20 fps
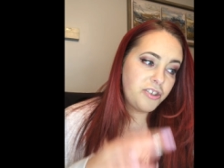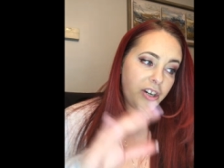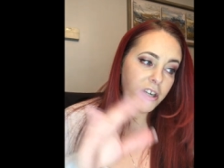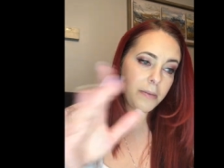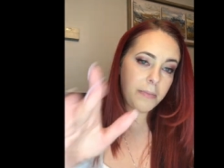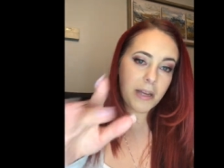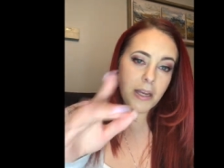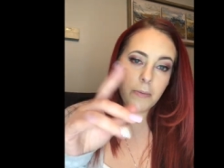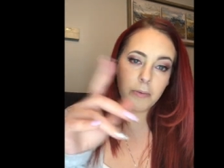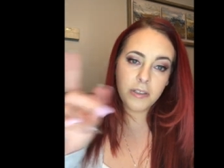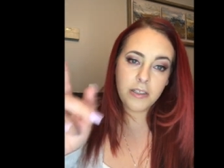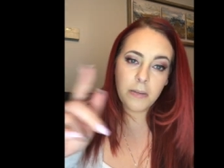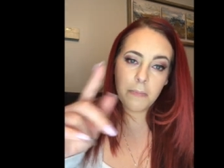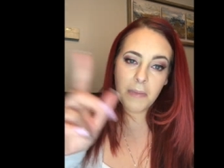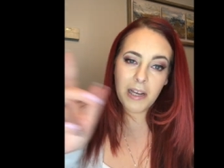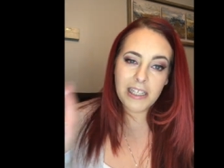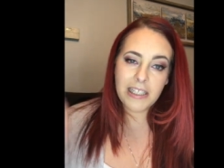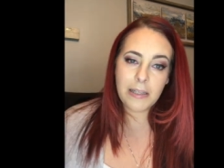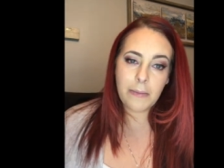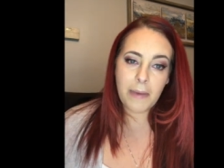You're gonna be able to
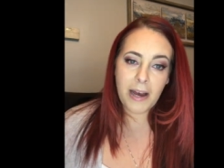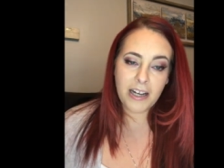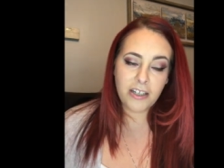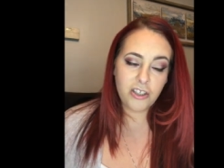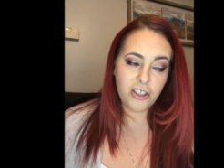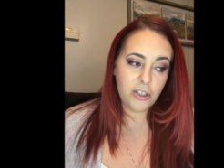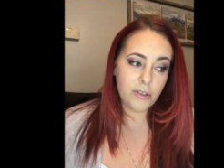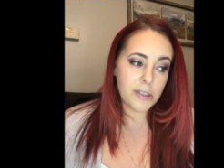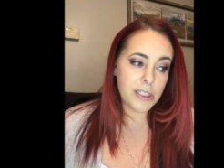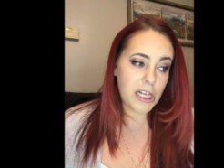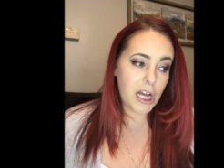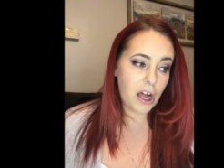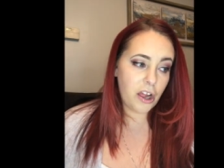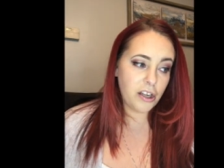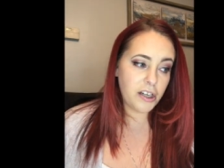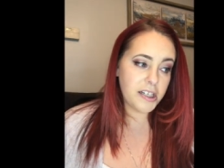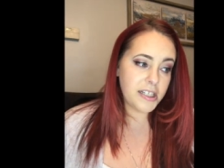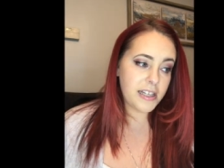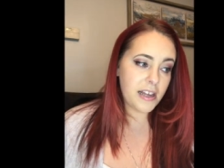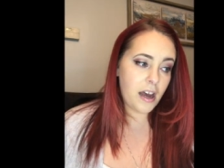mix and match those
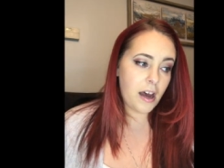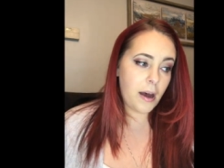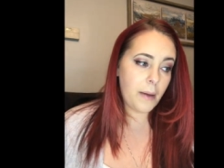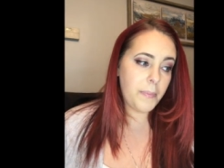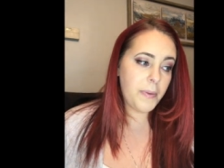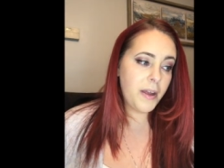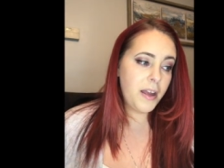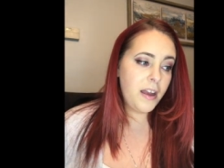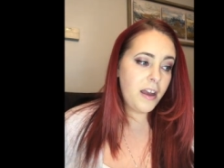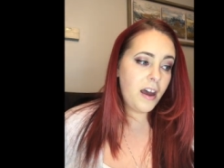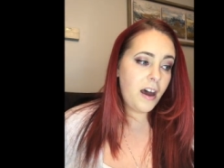colors up.